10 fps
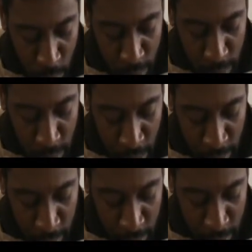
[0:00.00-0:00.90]
while he
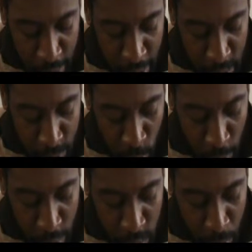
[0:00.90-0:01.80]
liveth he casteth
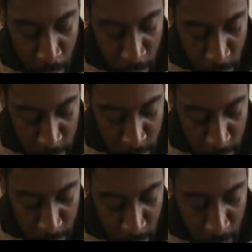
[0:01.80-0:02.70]
away his bowels.
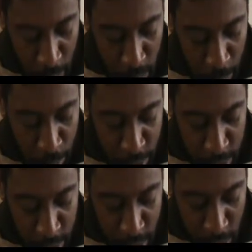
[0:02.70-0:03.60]
The
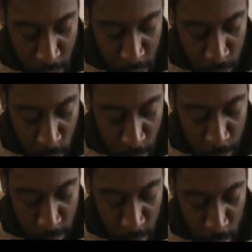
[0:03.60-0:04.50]
physician cutteth
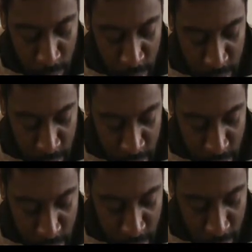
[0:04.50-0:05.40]
off a long
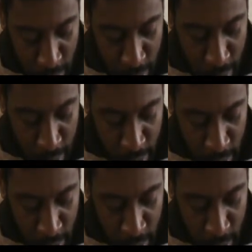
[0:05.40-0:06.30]
disease, and
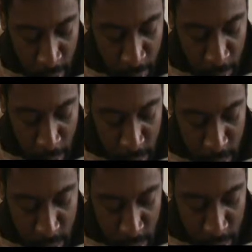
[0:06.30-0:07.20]
he that
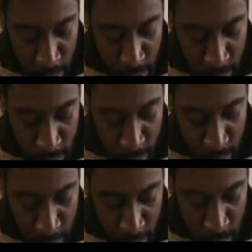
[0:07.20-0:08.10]
is today a
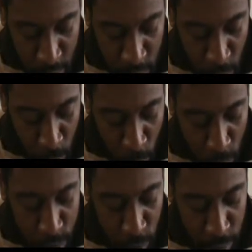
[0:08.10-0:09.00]
king
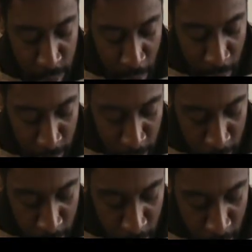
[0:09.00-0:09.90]
tomorrow shall die.
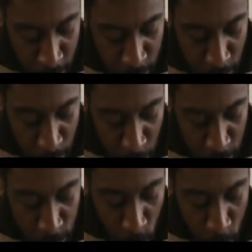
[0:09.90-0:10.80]

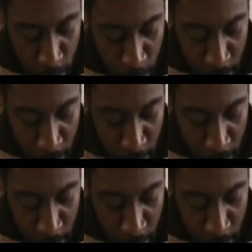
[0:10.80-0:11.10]
For when a